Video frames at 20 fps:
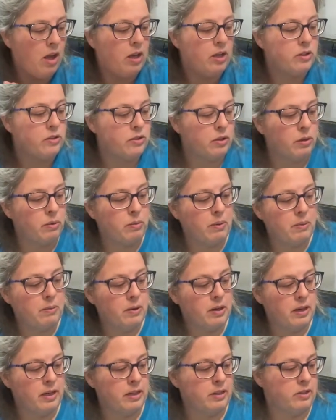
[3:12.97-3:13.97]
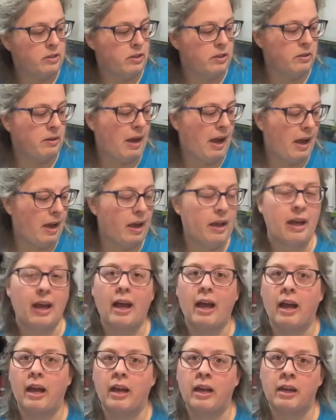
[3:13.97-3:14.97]
So what we're going to do,
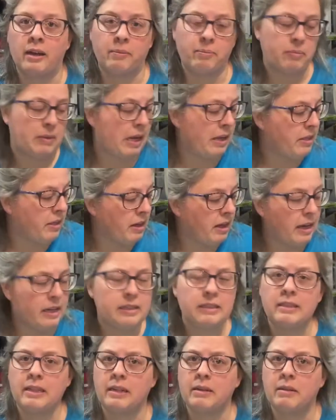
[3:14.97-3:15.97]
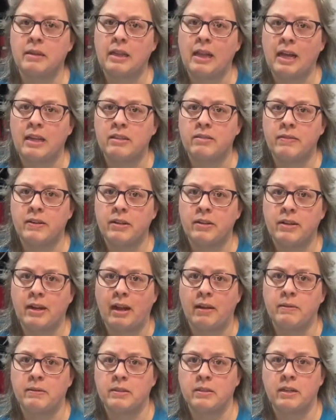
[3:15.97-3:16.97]
I think I had said in the last video that
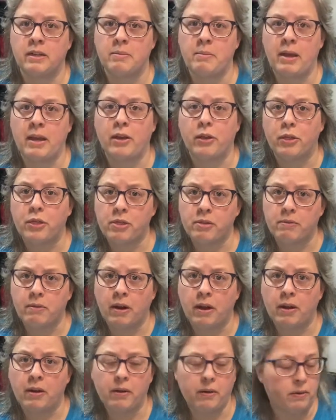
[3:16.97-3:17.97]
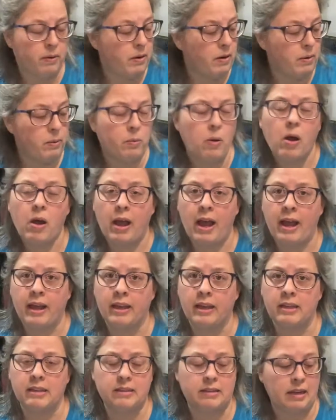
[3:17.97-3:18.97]
I was going to make a throw or a wall
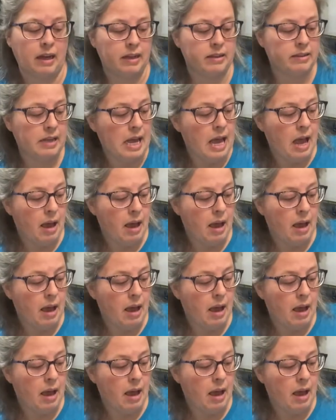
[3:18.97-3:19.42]
hanging size.